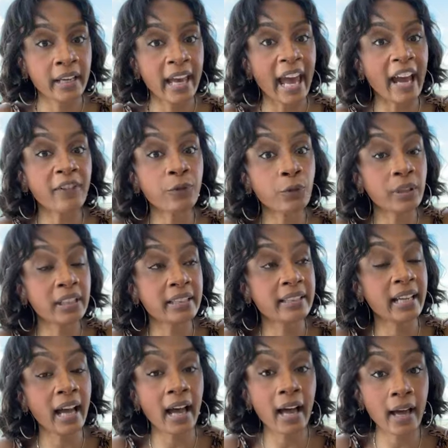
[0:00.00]
Every
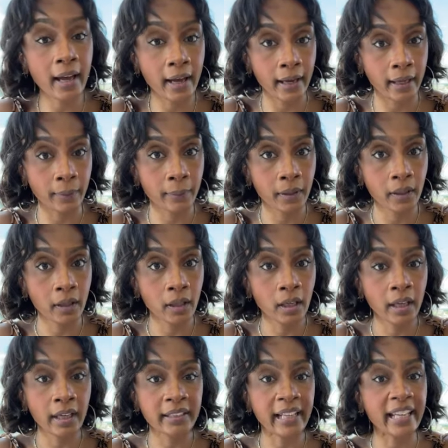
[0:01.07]

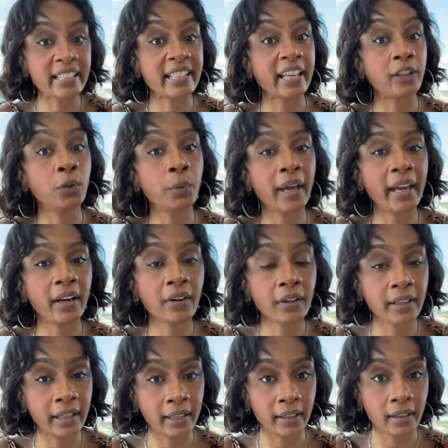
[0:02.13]
time they say you
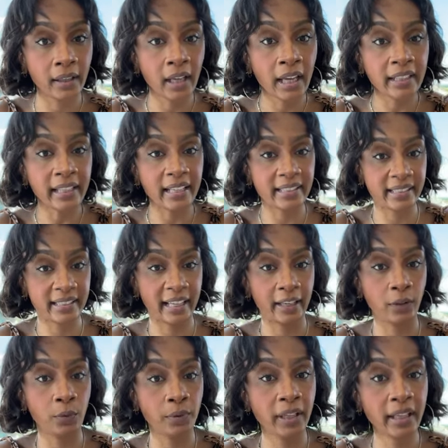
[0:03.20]
arrogant, they say
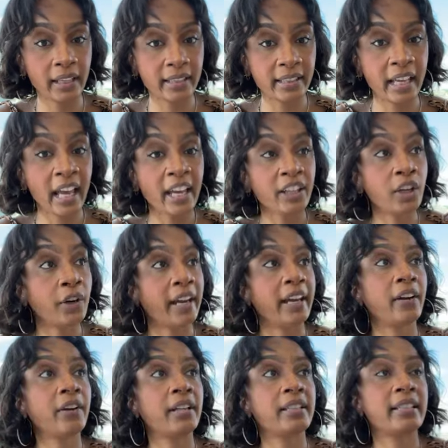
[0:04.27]
you this. Your
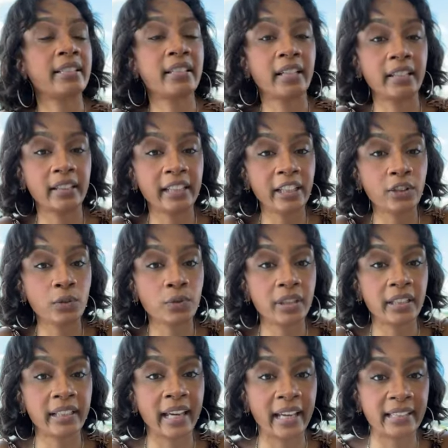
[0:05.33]
arrogance is gonna lead you
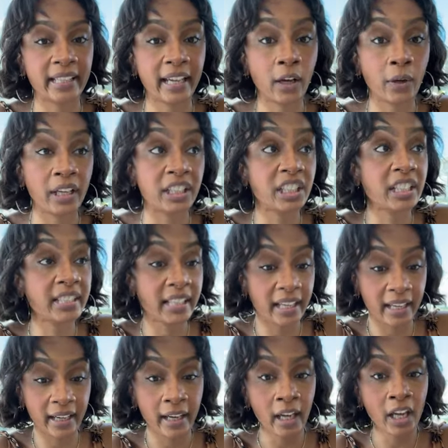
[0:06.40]
to the gates of hell. And she
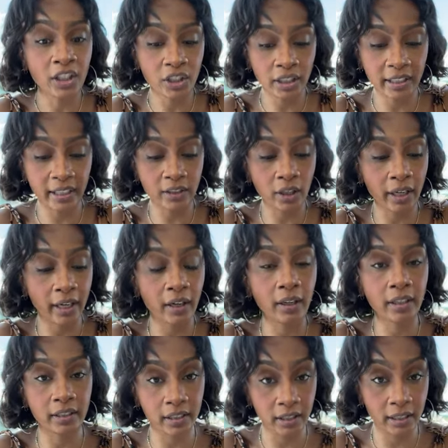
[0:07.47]
said, she said your
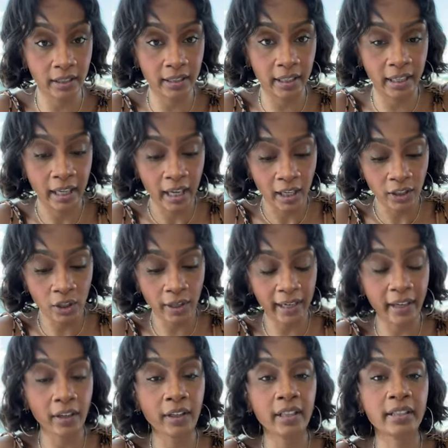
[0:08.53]
arrogance. She just said your
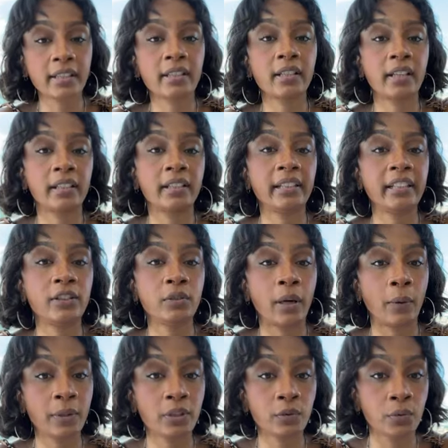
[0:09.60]
arrogance is gonna lead you.
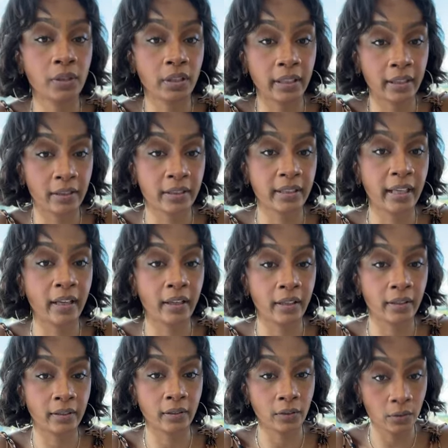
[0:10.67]
I wish you would have let her stay on
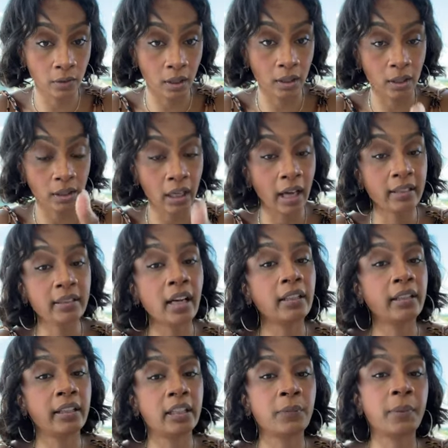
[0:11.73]
here a little longer. Y'all
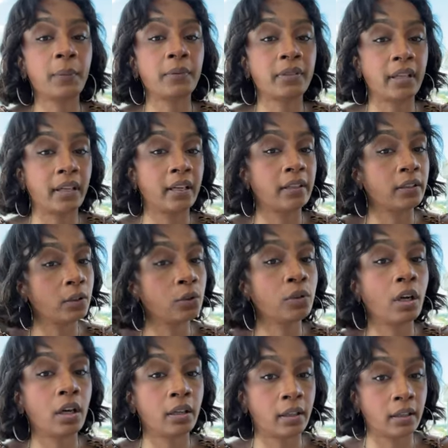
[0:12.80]
start letting these people stay on here a little
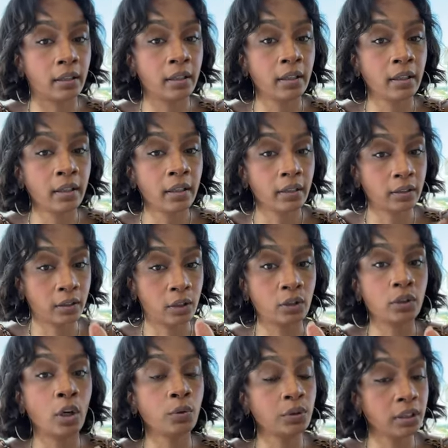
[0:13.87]
longer.
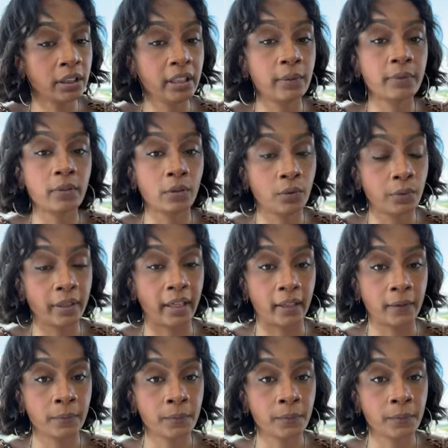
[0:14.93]
Don't delete them so quick.